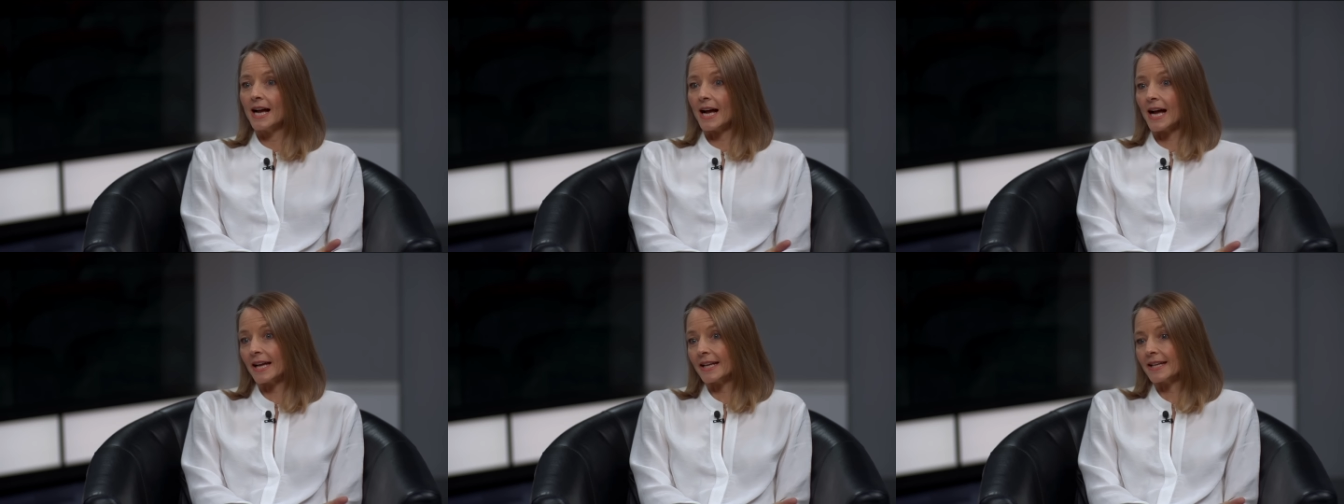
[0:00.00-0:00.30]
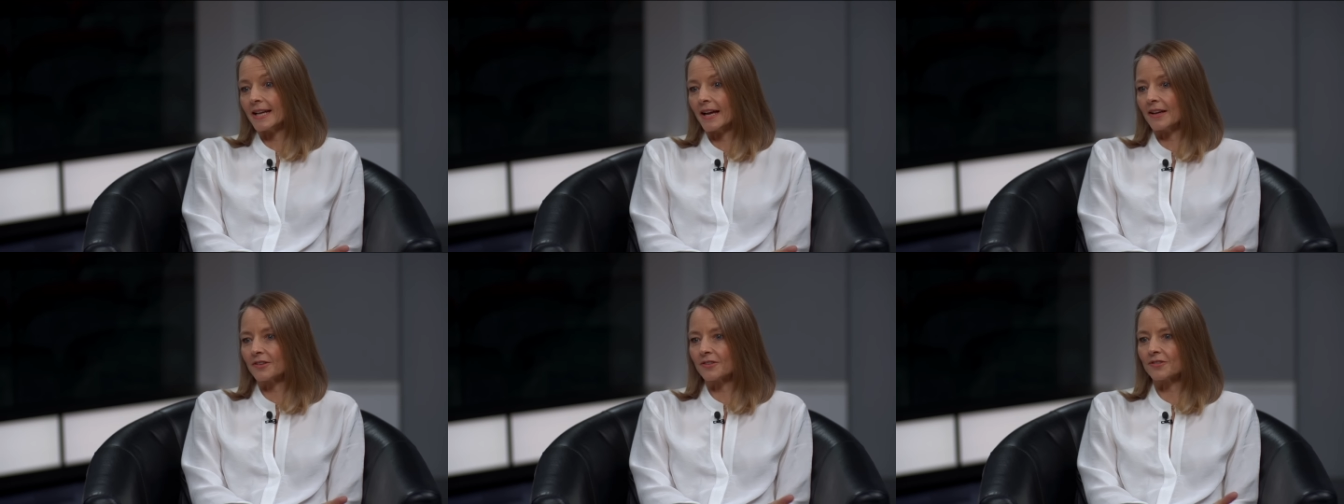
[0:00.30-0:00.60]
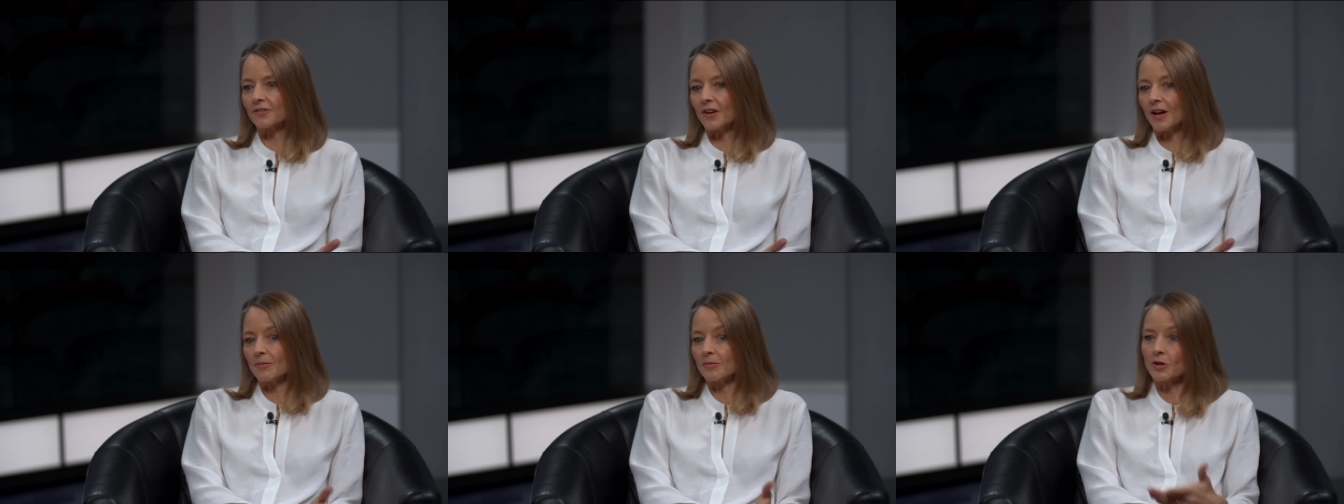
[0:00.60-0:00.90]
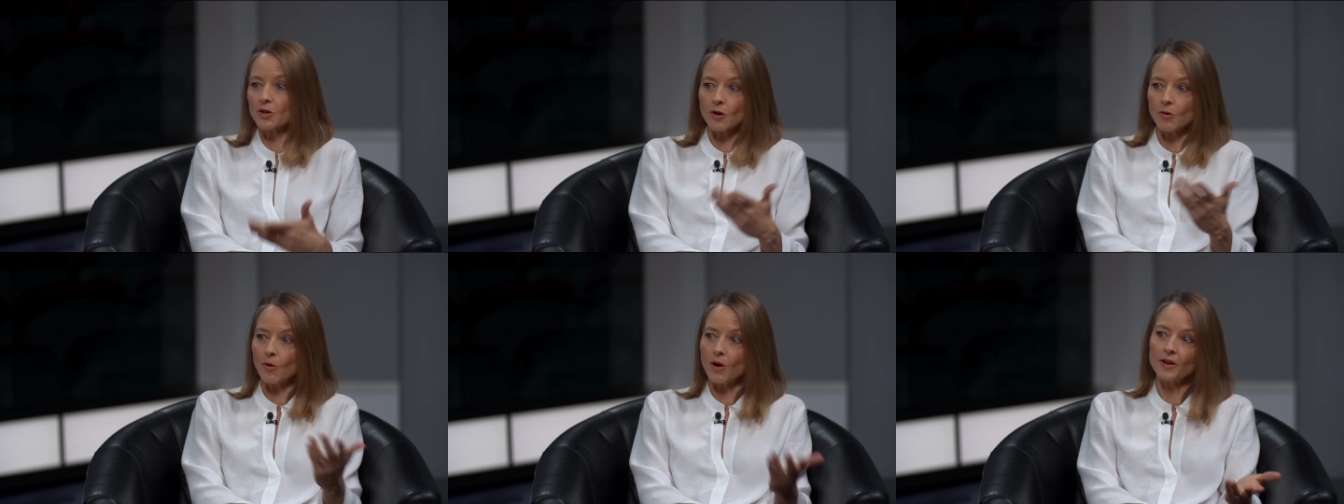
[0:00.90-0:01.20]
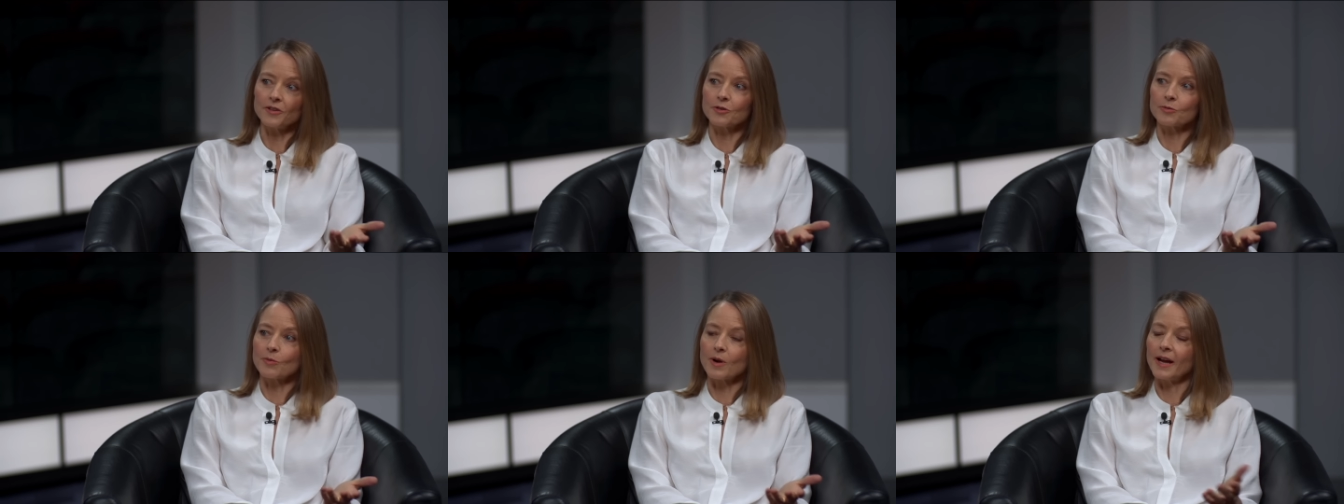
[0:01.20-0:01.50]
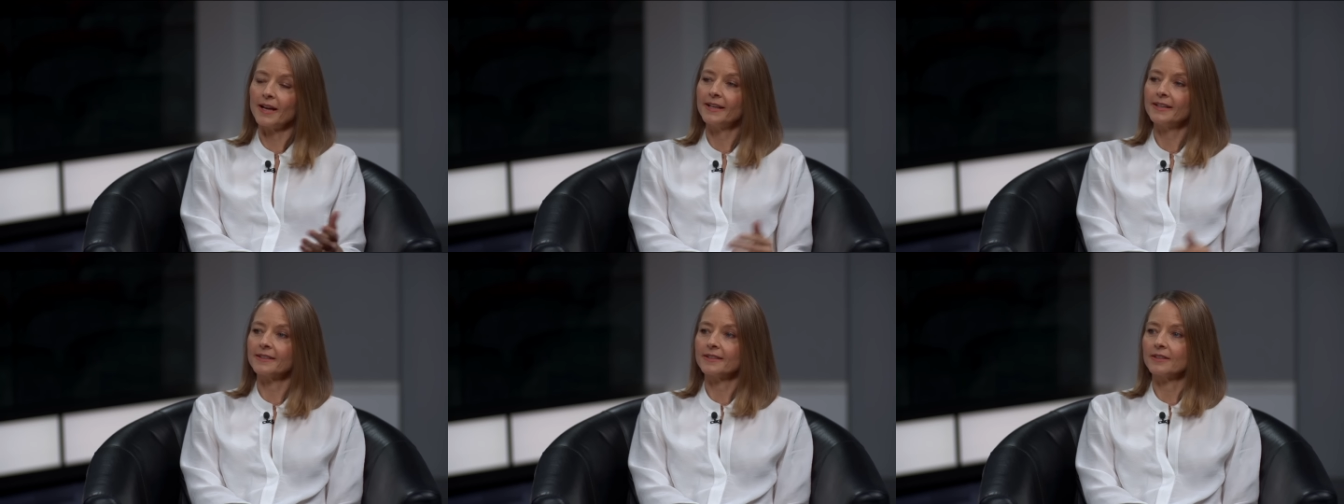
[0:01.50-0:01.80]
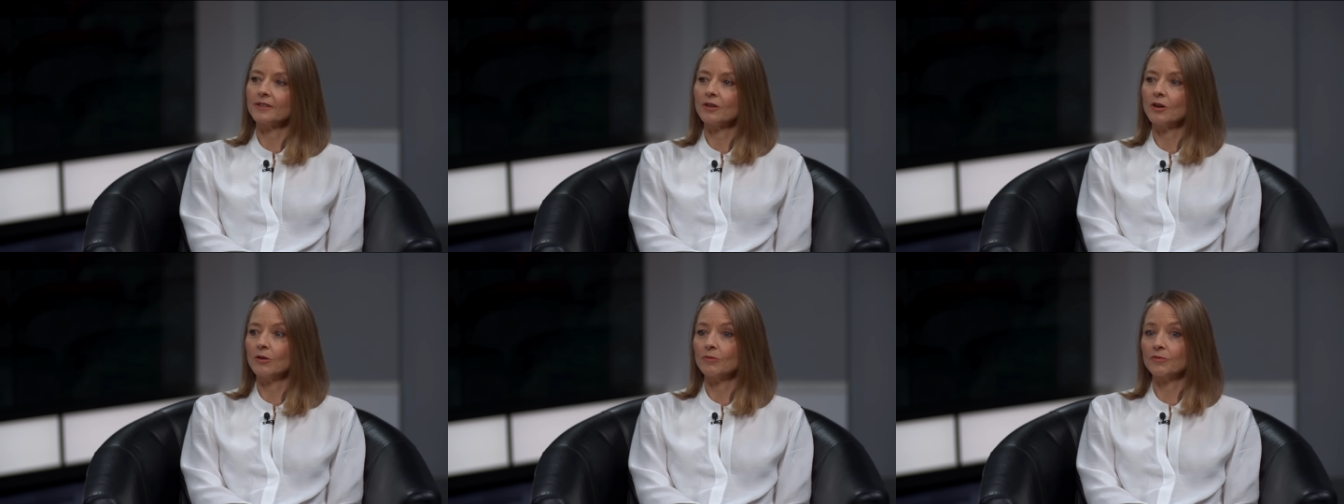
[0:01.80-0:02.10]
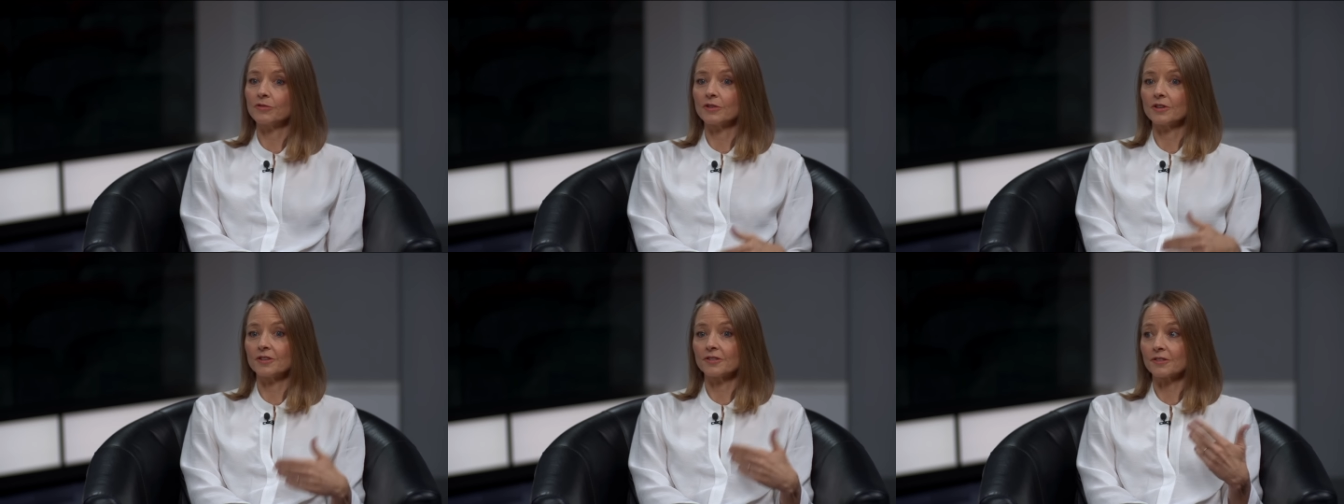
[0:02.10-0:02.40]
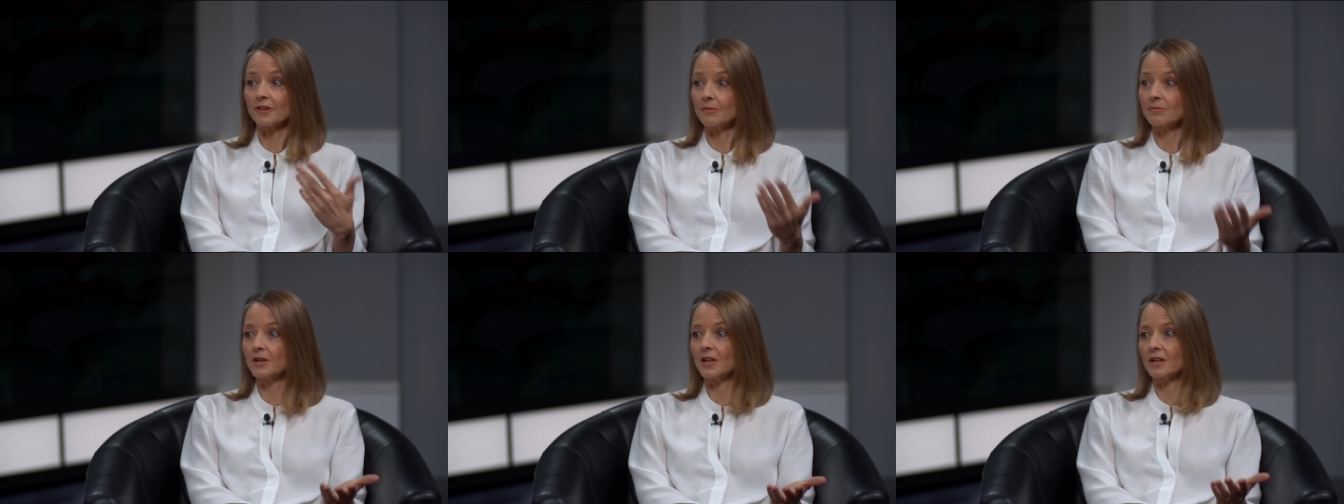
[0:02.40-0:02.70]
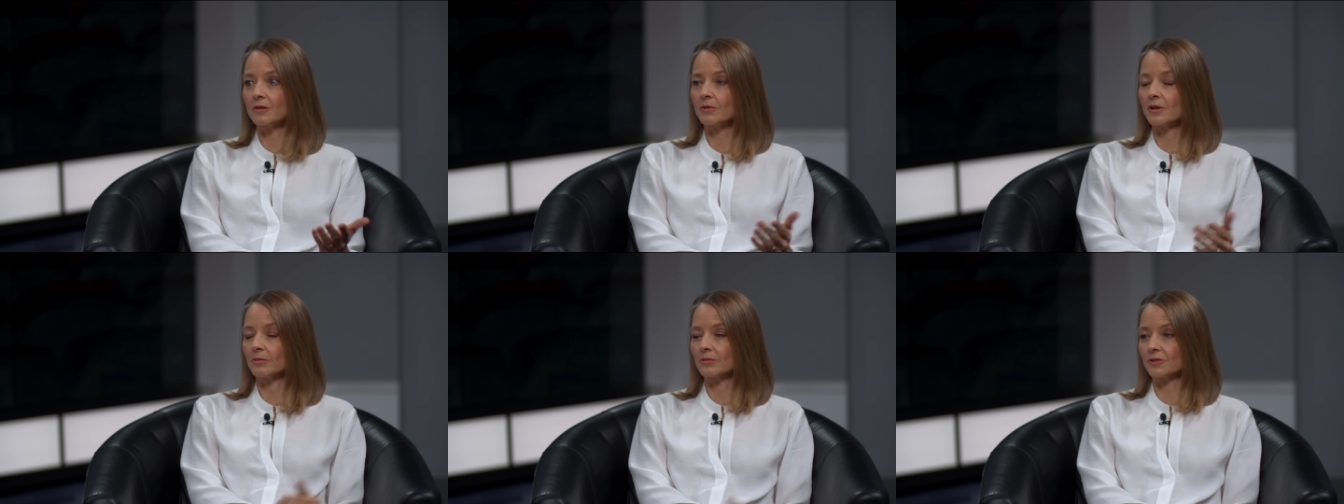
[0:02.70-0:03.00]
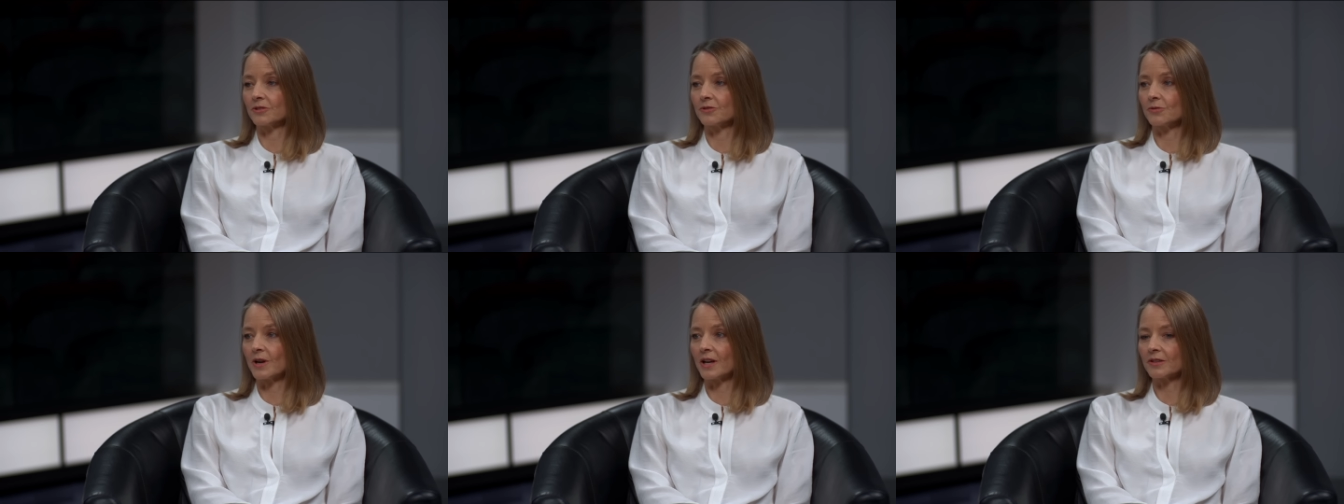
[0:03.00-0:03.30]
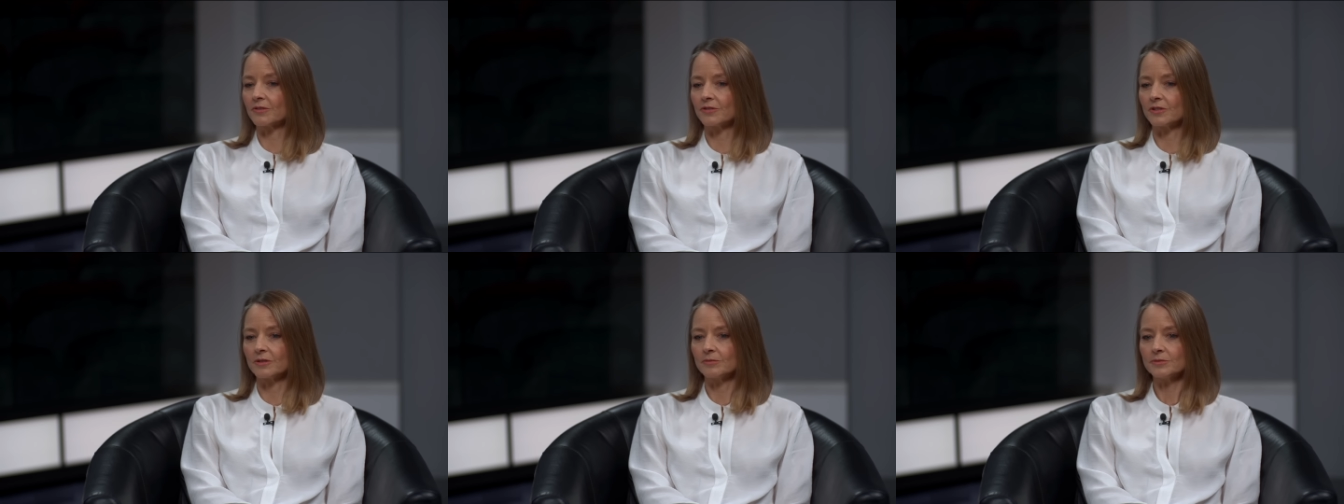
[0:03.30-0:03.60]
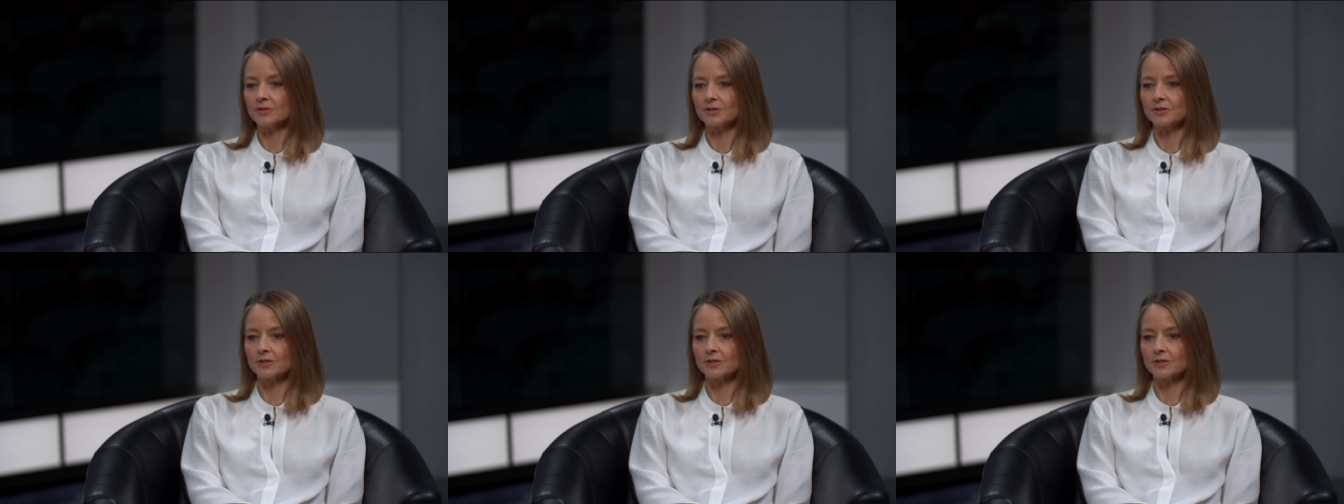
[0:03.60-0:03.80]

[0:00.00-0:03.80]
I guess I'm going to go on to write and hopefully someday to be able to direct films.